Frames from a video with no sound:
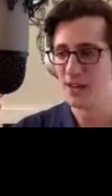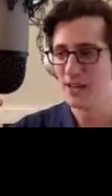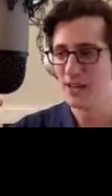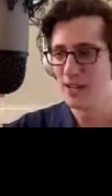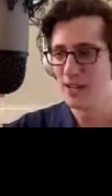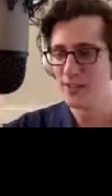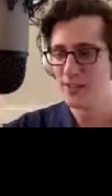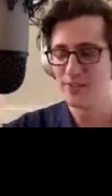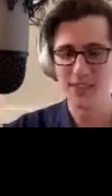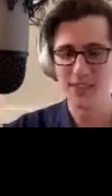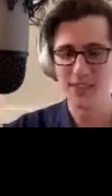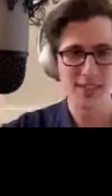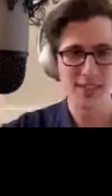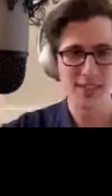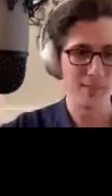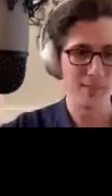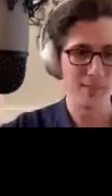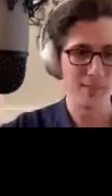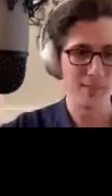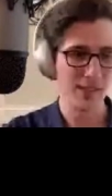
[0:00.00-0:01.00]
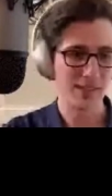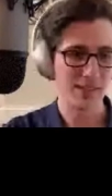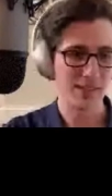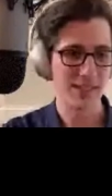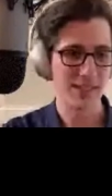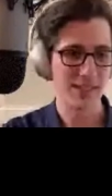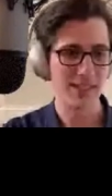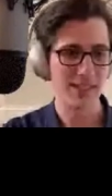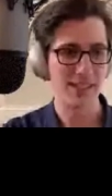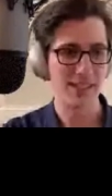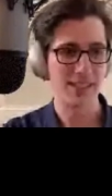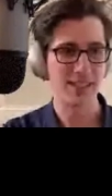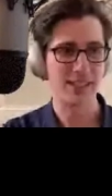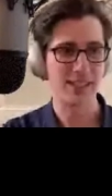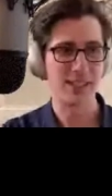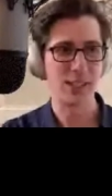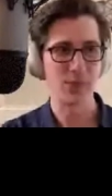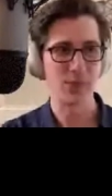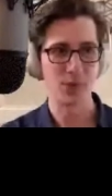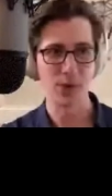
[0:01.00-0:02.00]
fixing a bug that's in a
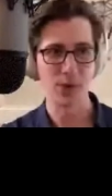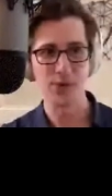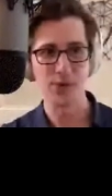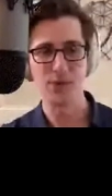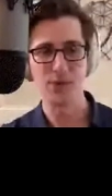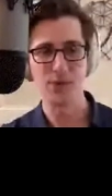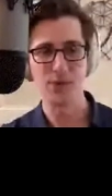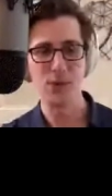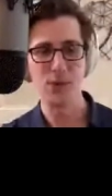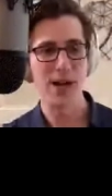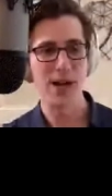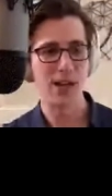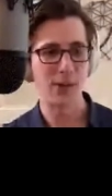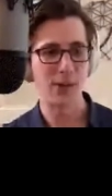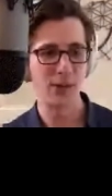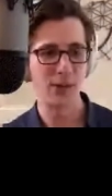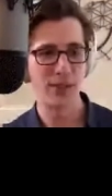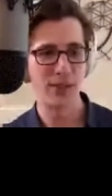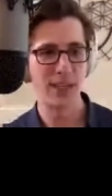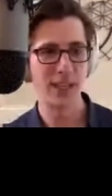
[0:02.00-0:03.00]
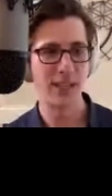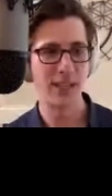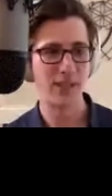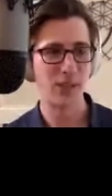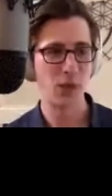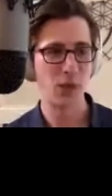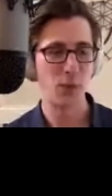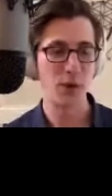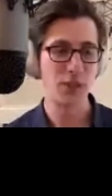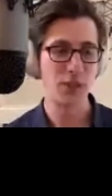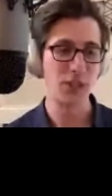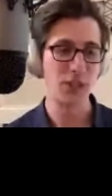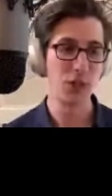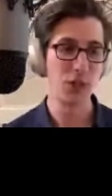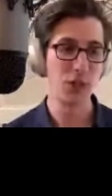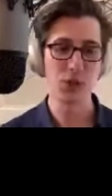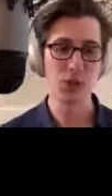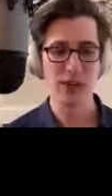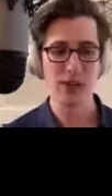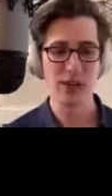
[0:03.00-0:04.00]
different view model than the one you
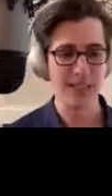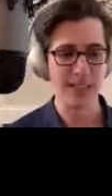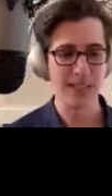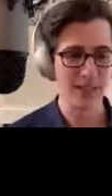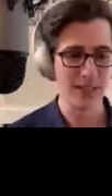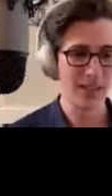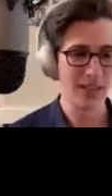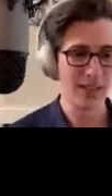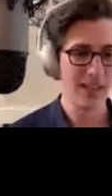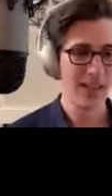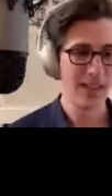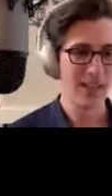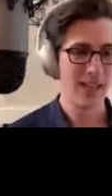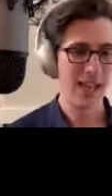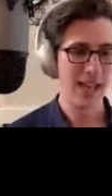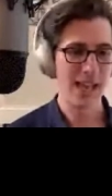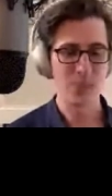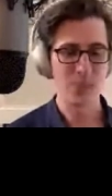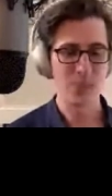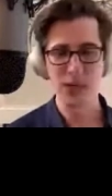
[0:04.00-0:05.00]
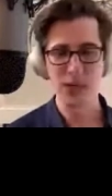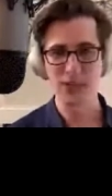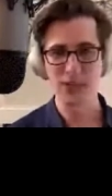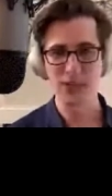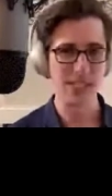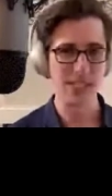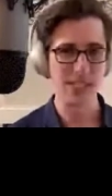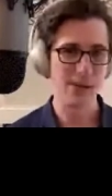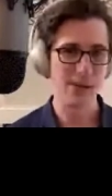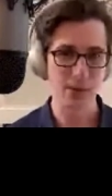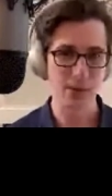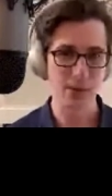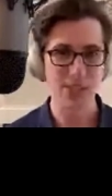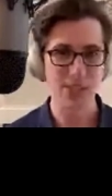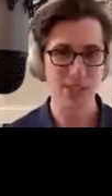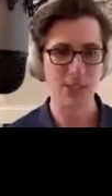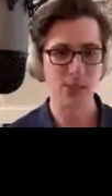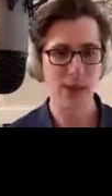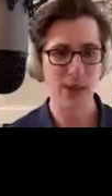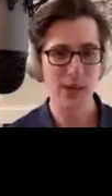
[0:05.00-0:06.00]
created, and one of your team members
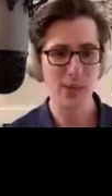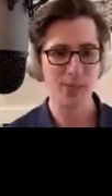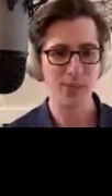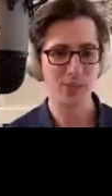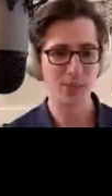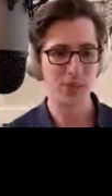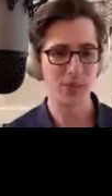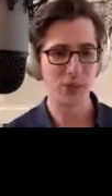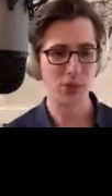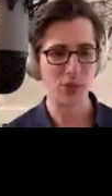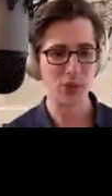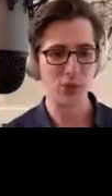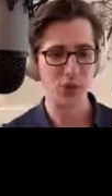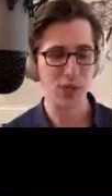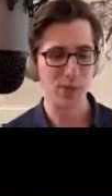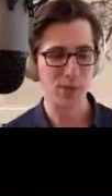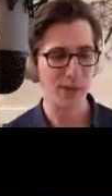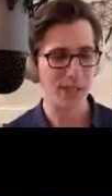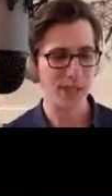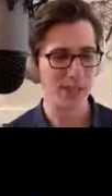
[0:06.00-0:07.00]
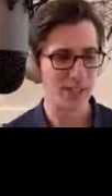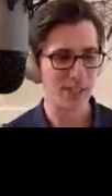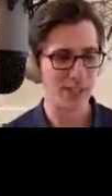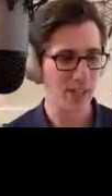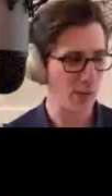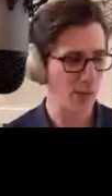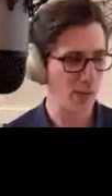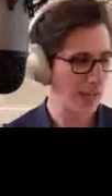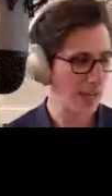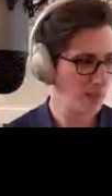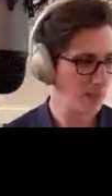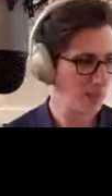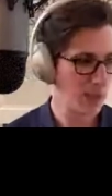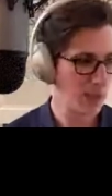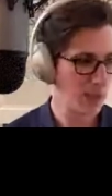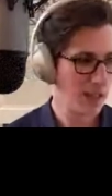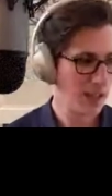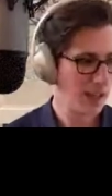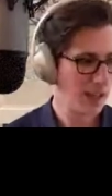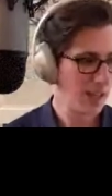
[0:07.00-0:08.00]
needs some help. So you jump in and say, okay,
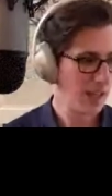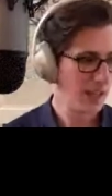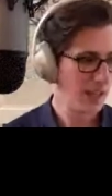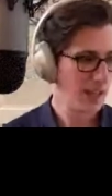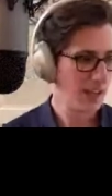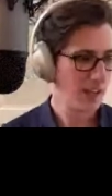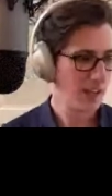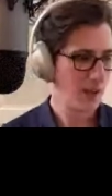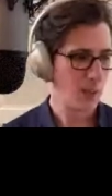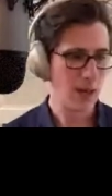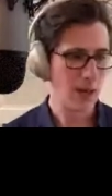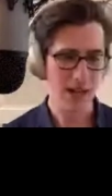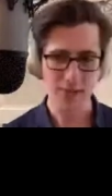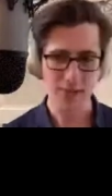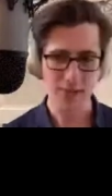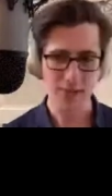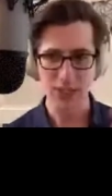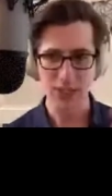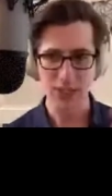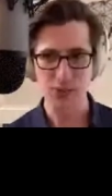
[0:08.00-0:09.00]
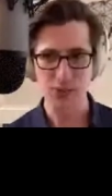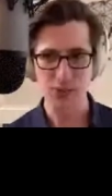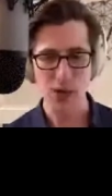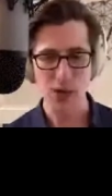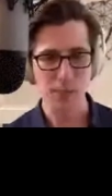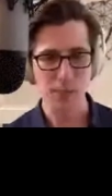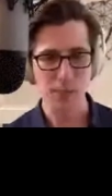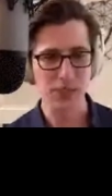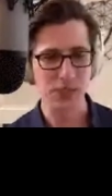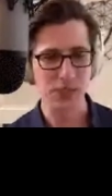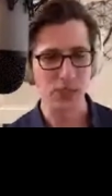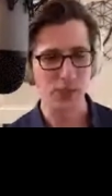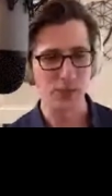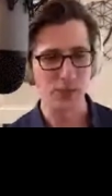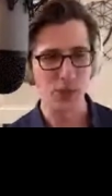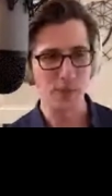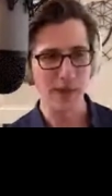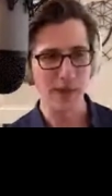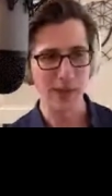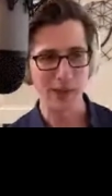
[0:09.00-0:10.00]
well, we have all these properties in our
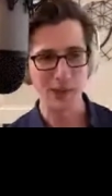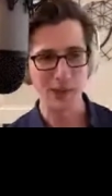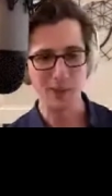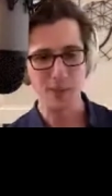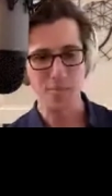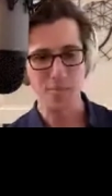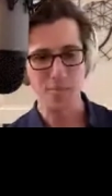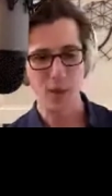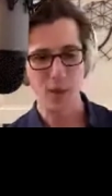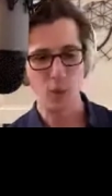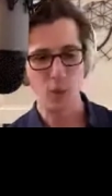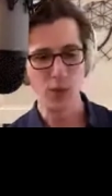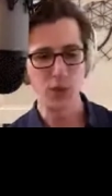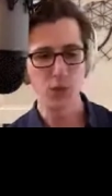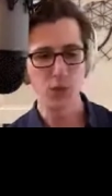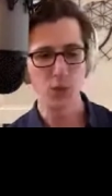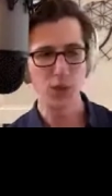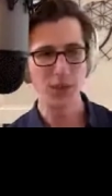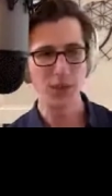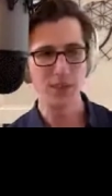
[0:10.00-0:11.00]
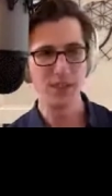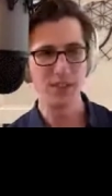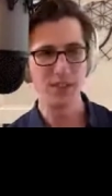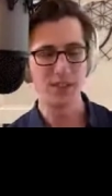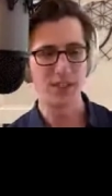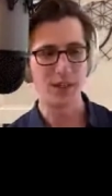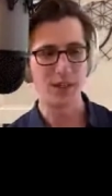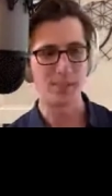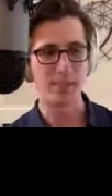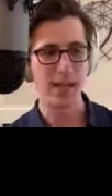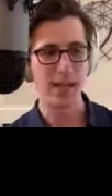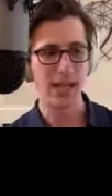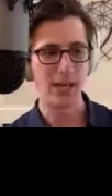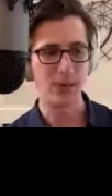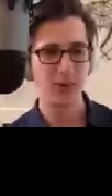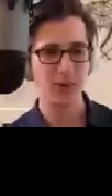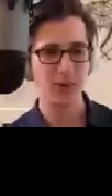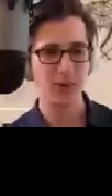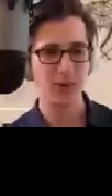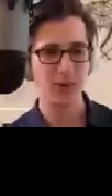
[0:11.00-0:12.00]
view model. Which ones are
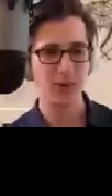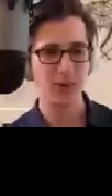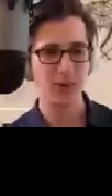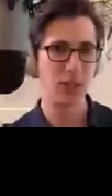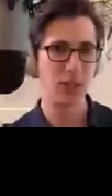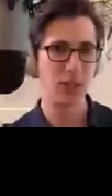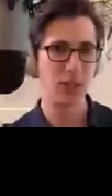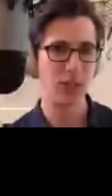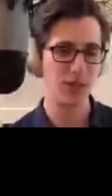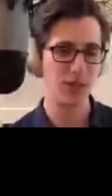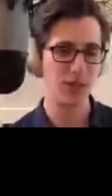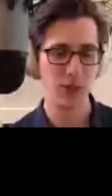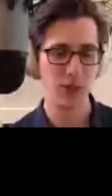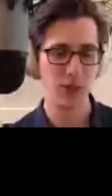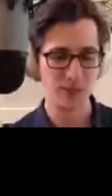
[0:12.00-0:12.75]
bound to which view?